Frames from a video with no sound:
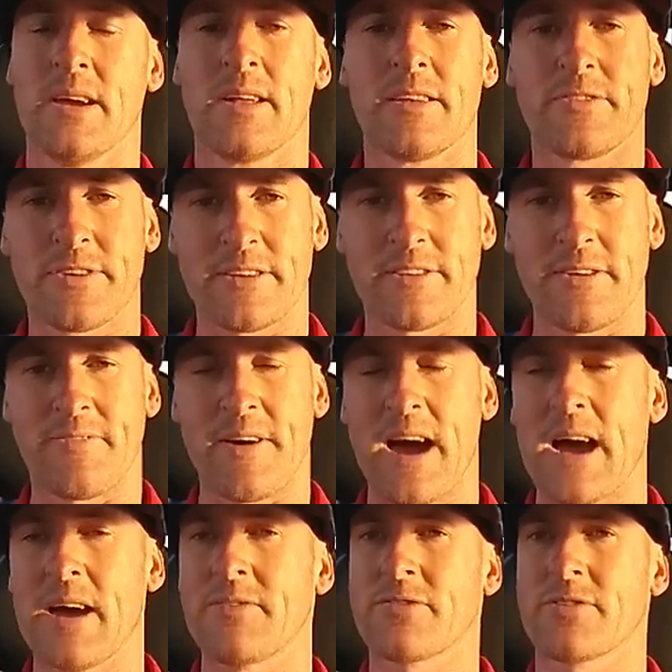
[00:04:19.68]
The
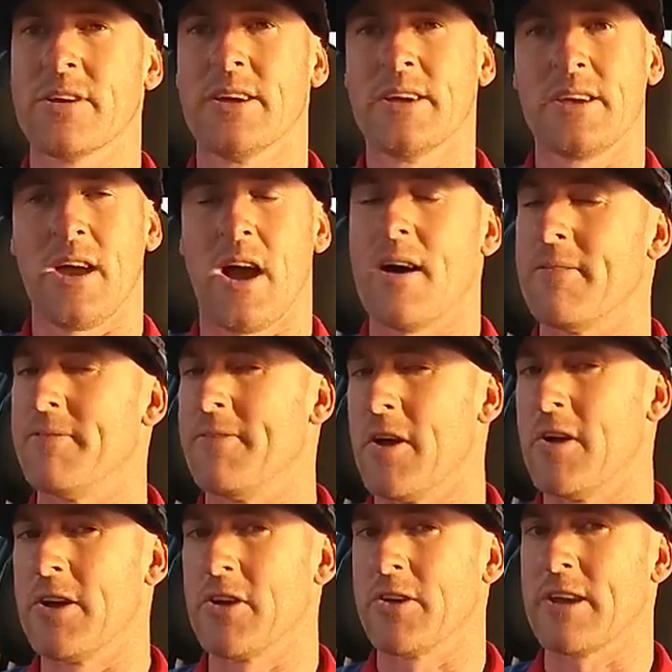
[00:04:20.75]
65s, yeah,
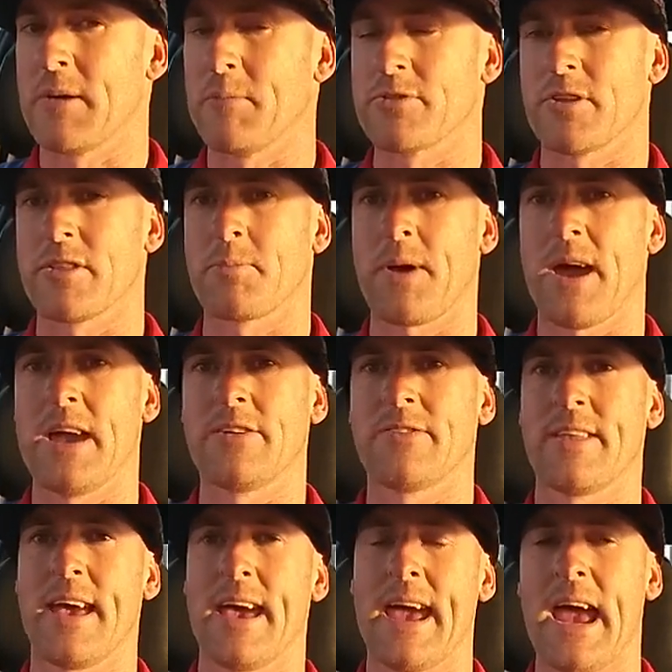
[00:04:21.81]
very good numbers on the page
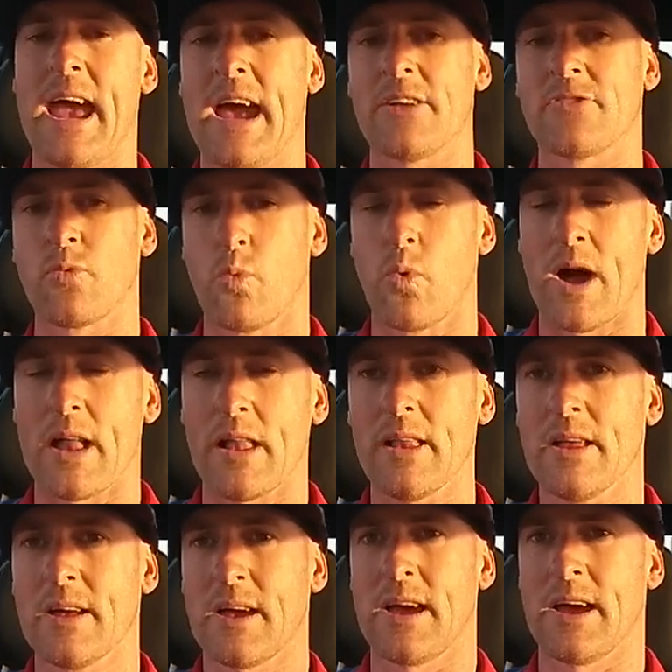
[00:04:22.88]
there as well.
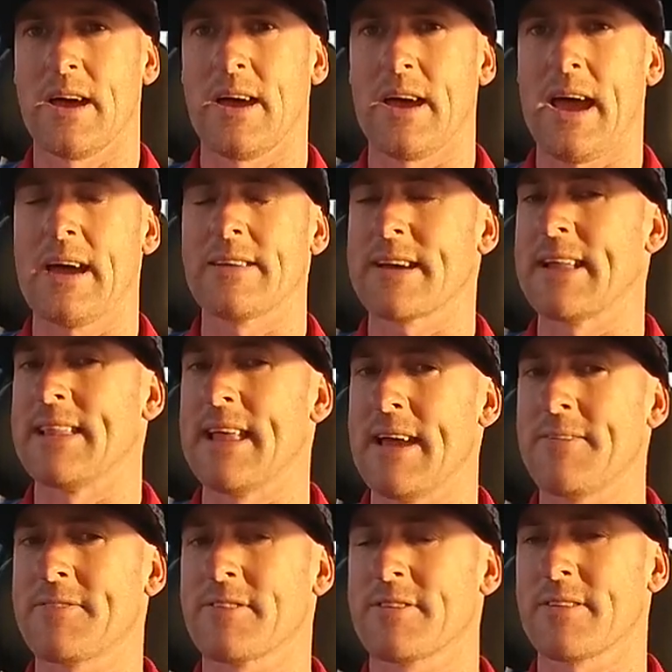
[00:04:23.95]
As I
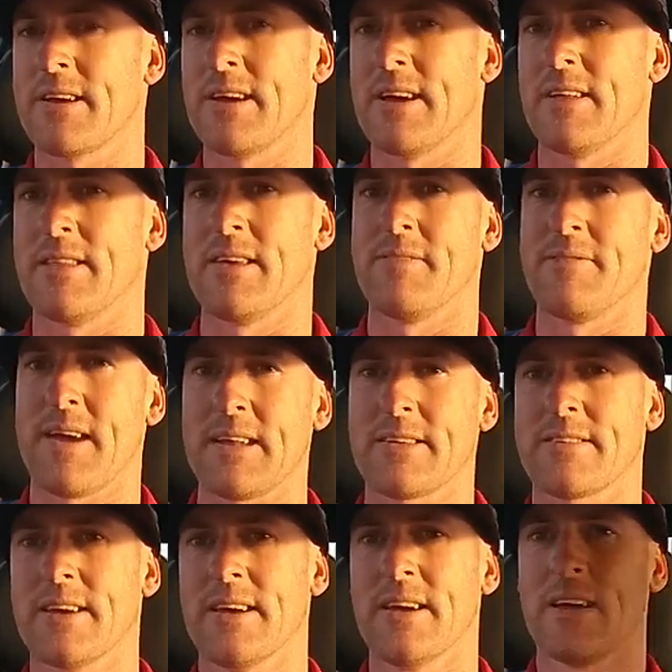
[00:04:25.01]
left the
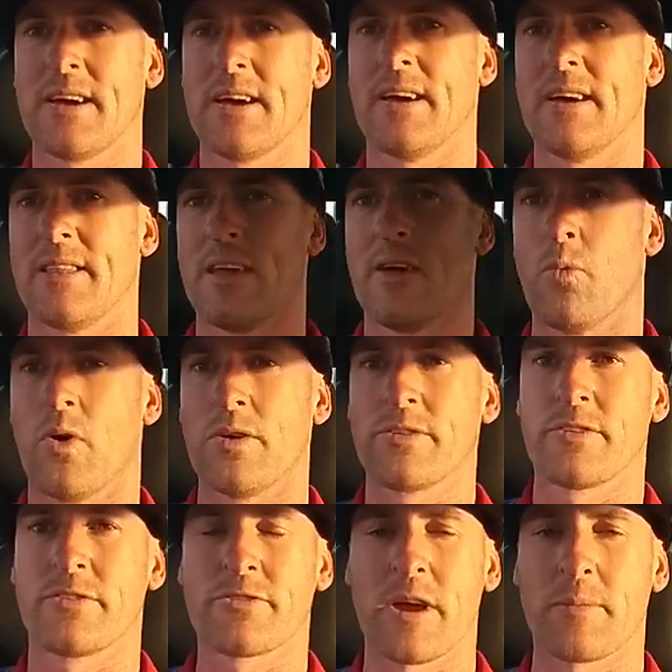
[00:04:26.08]
event, there was a
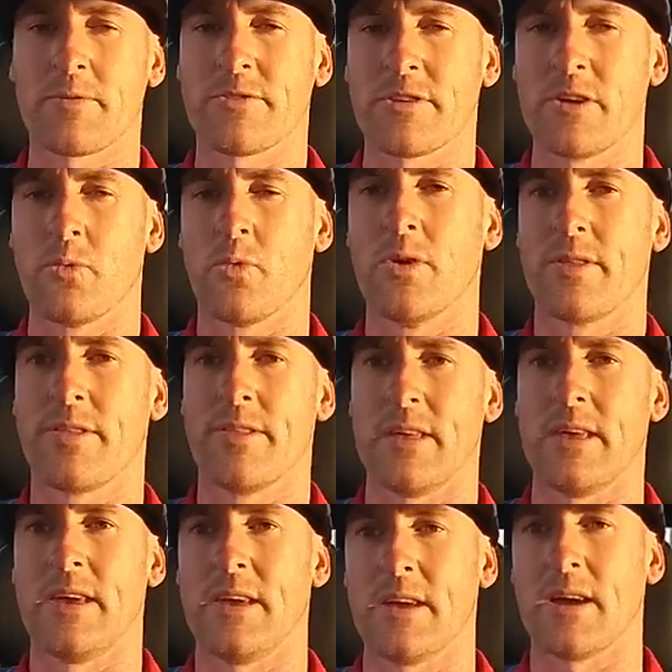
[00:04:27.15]
discrepancy with
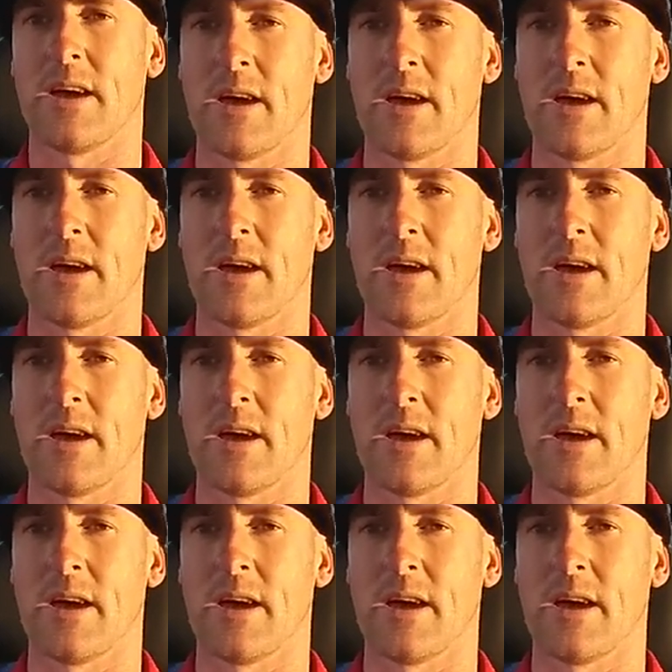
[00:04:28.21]
the